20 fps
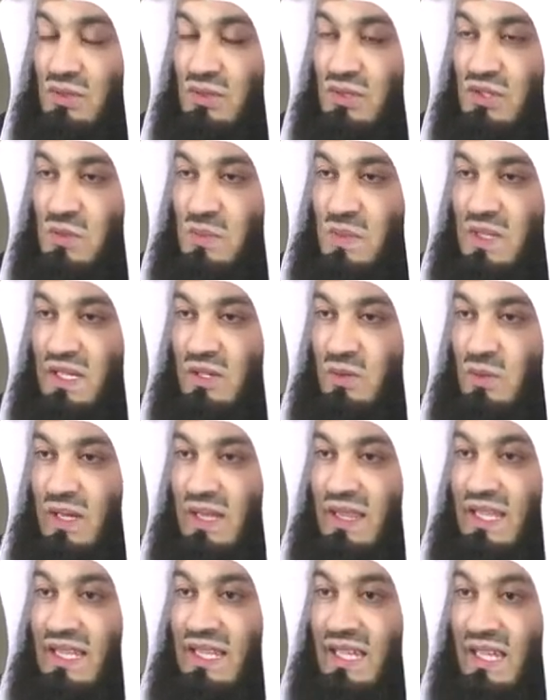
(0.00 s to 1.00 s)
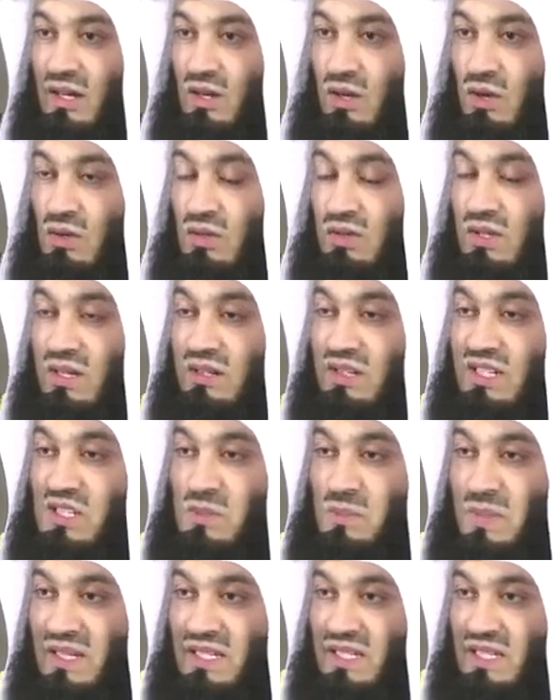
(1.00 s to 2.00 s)
so to speak, where they get along, they
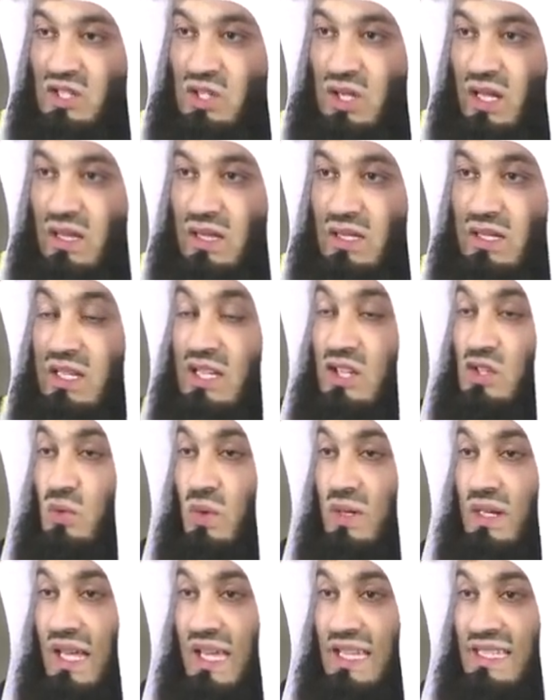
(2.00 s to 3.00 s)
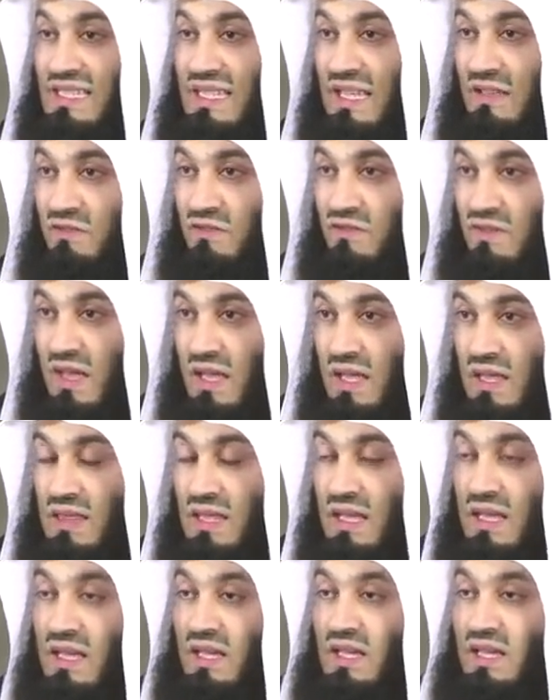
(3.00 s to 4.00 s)
respect each other, each one has their
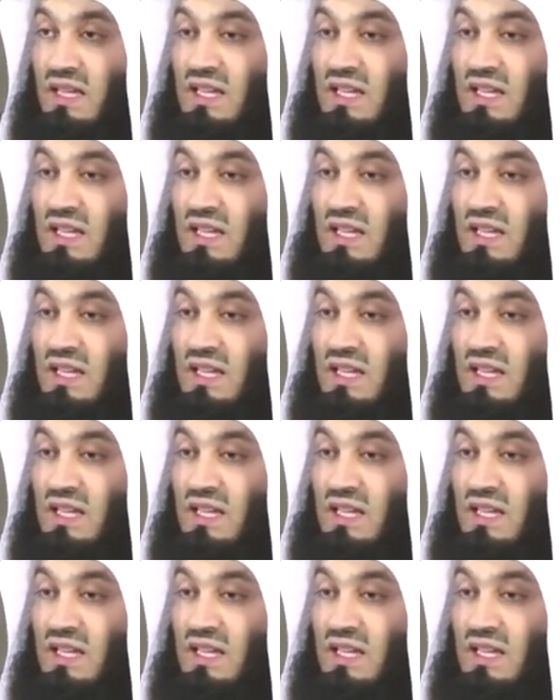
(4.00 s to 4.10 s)
faith,